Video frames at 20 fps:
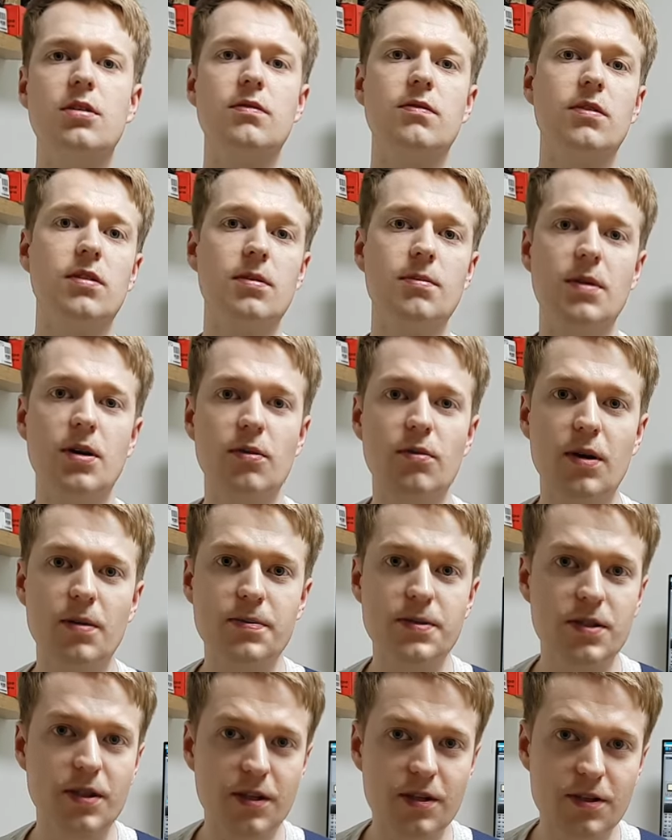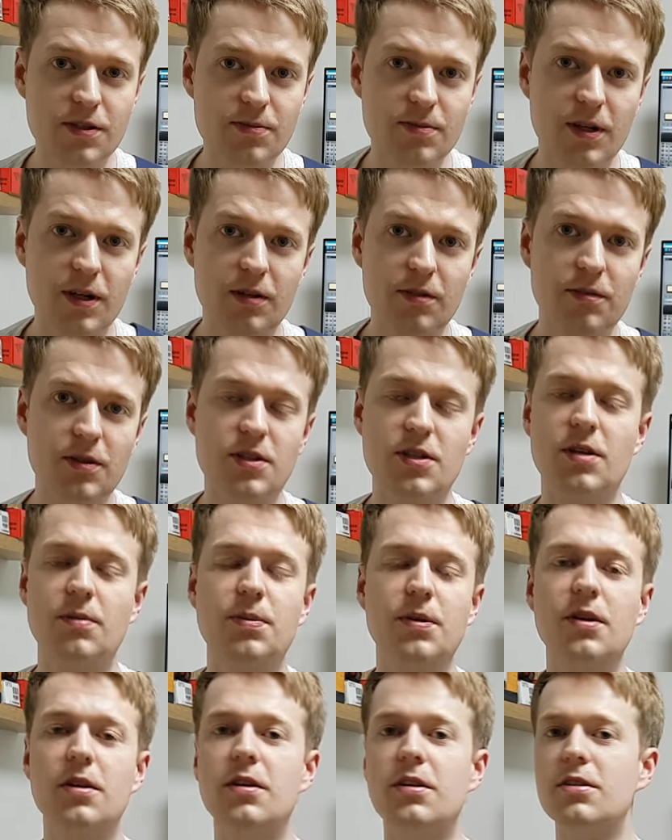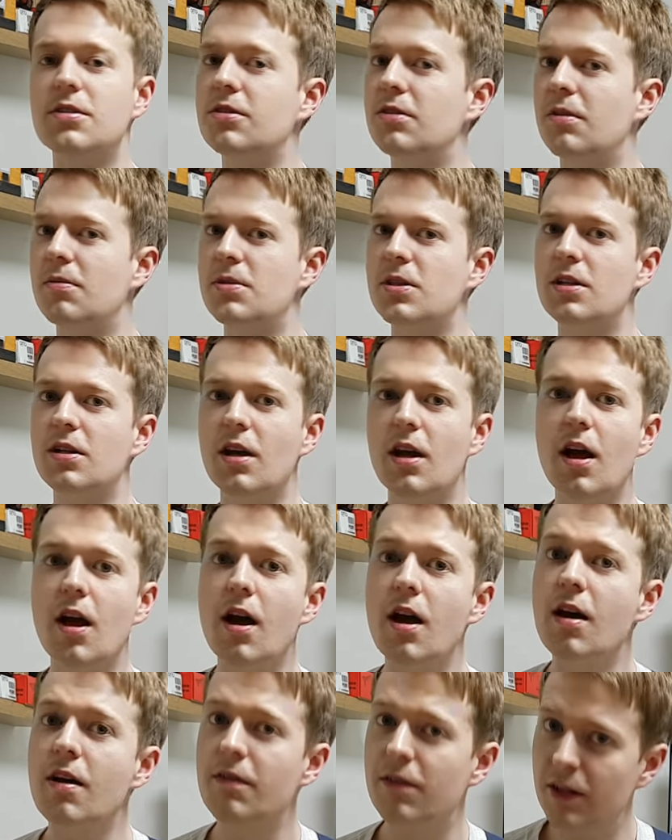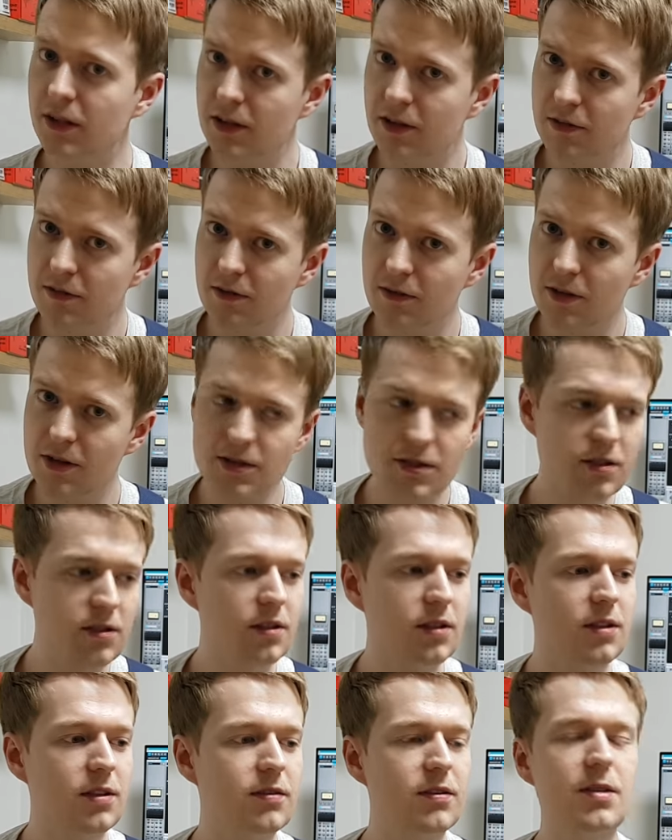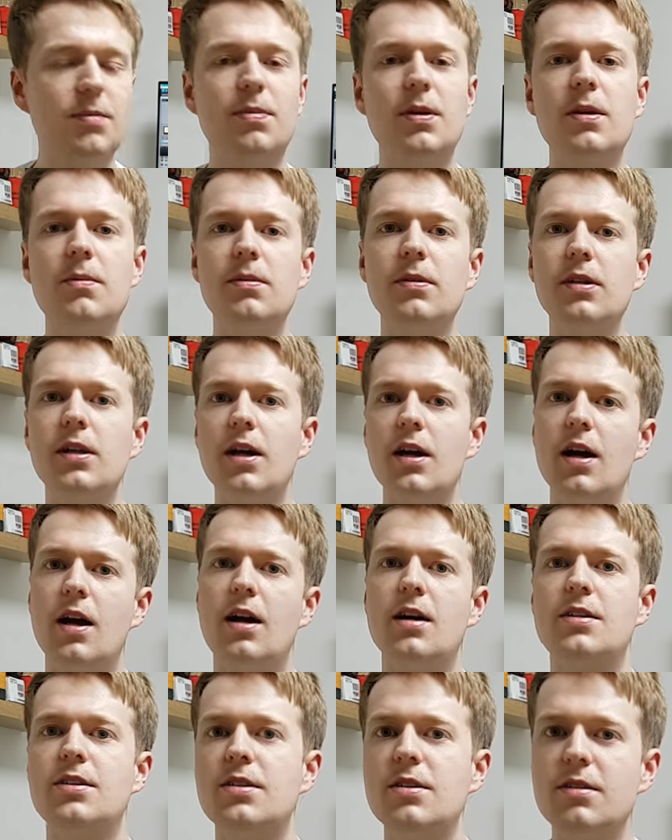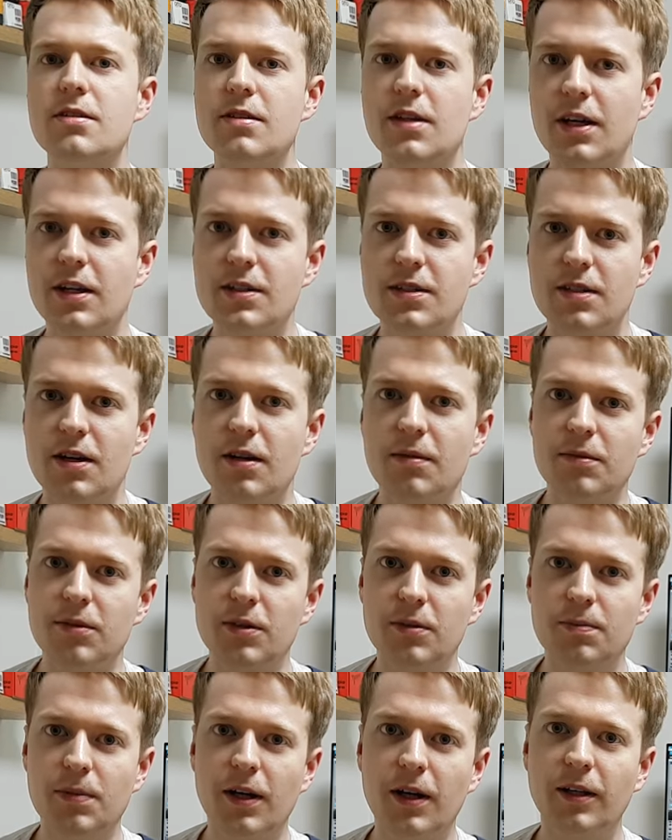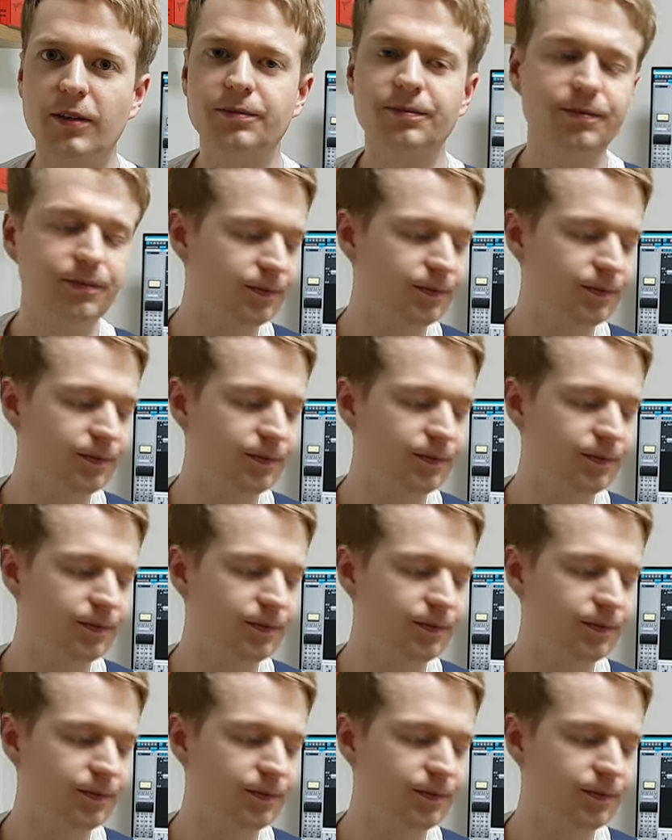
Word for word: over on my website as well, which I'll put in the description. Thank you for watching, you lovely people. I'll see you next time. Goodbye.